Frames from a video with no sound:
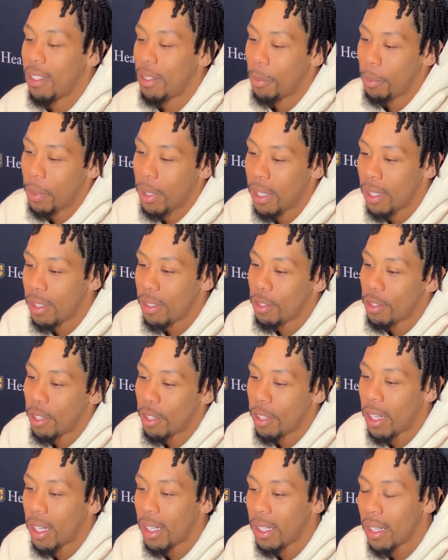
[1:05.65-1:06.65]
but, you
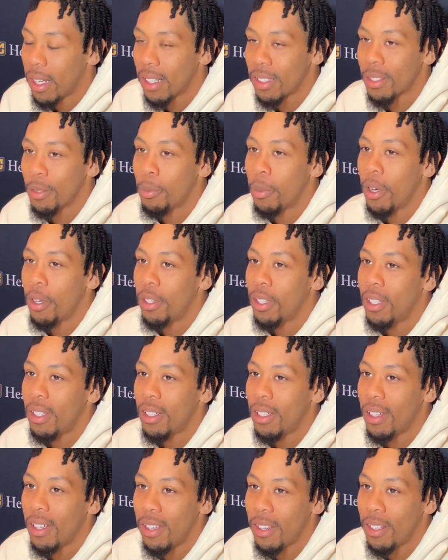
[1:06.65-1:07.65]
know, they're the next opponent.
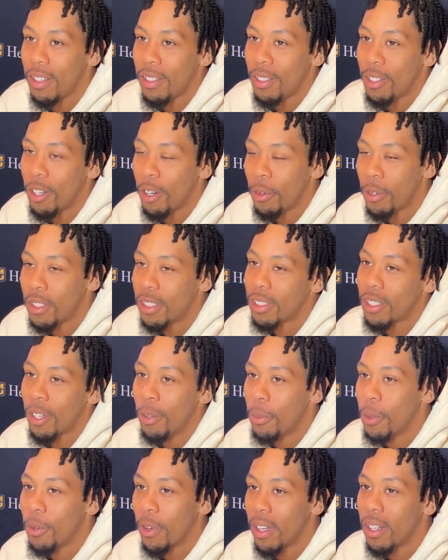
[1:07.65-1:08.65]
And, you know, we're just going
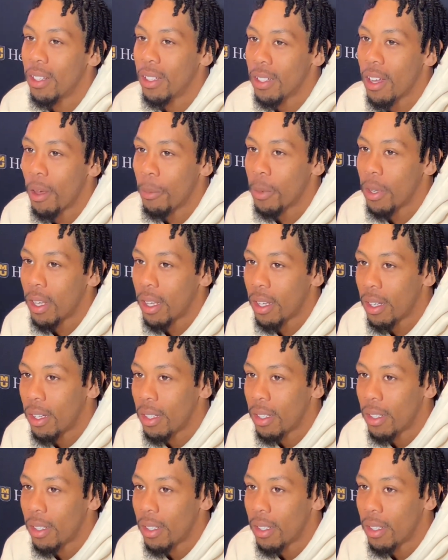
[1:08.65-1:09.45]
to be ready to dominate.